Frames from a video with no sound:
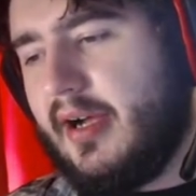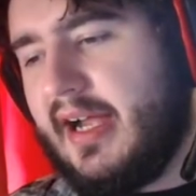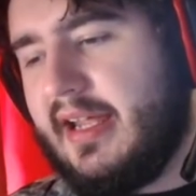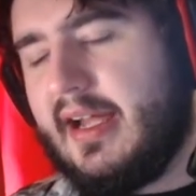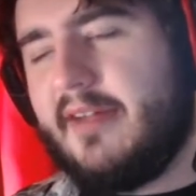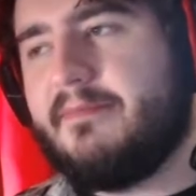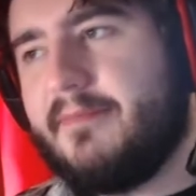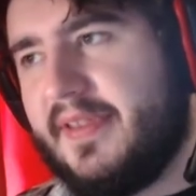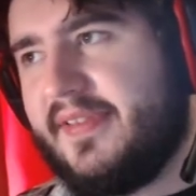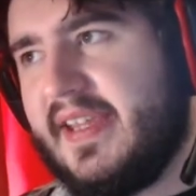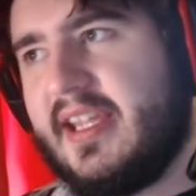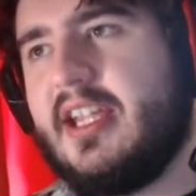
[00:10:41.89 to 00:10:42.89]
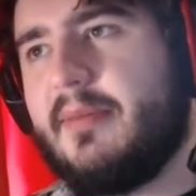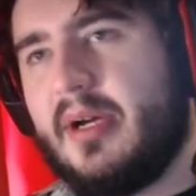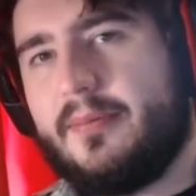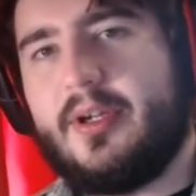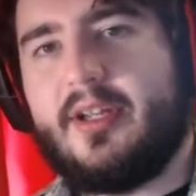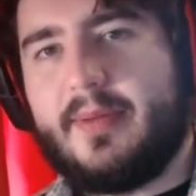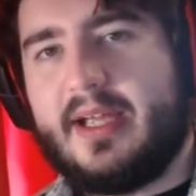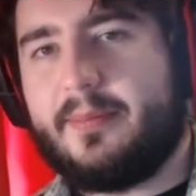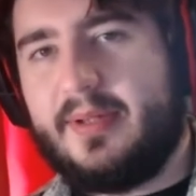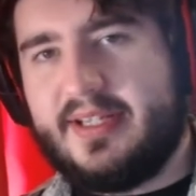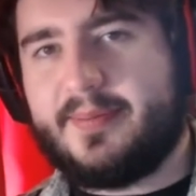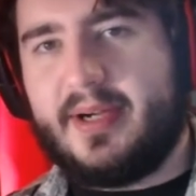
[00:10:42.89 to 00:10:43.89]
I've been thinking about bringing back
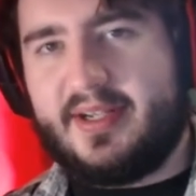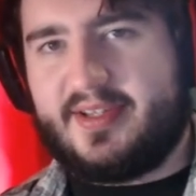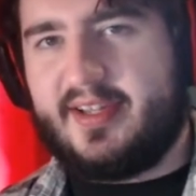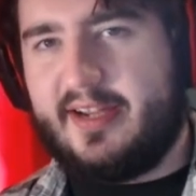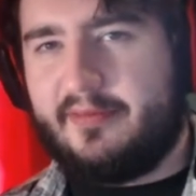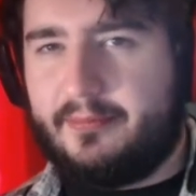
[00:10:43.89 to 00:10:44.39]
Please Pause Live.